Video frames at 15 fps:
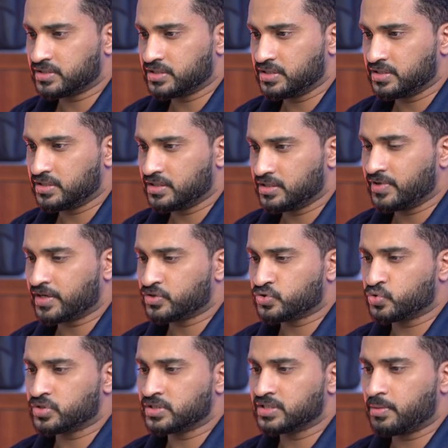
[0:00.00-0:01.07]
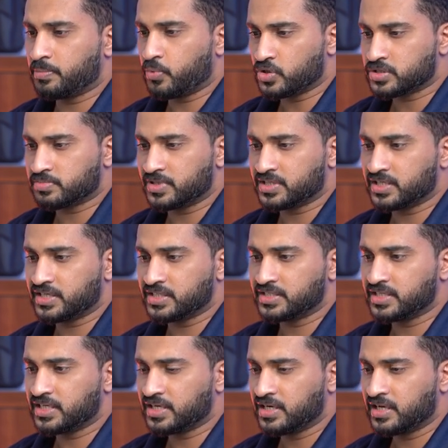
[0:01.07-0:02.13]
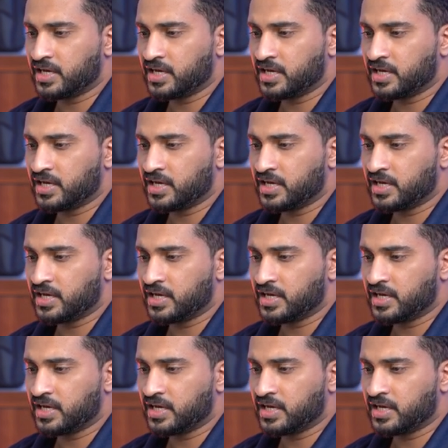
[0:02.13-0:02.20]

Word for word: see we are choosing the post method here,